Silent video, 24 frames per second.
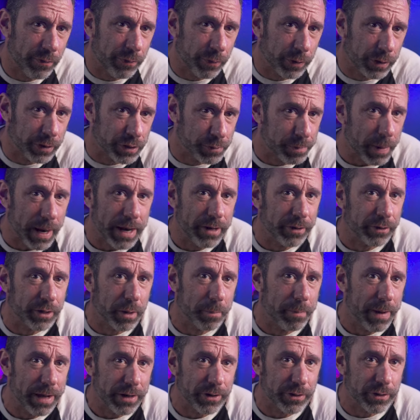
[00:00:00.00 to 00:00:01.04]
for aspiring
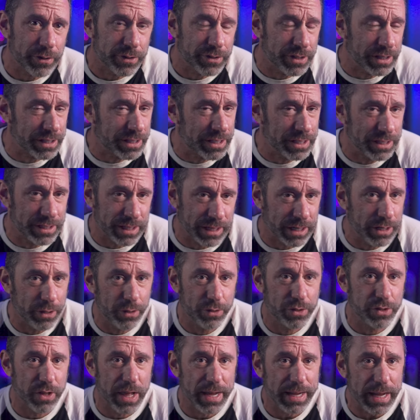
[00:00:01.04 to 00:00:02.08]
competitors, this is a
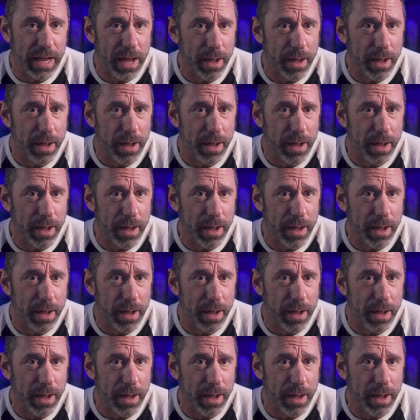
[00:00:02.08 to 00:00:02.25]
huge leg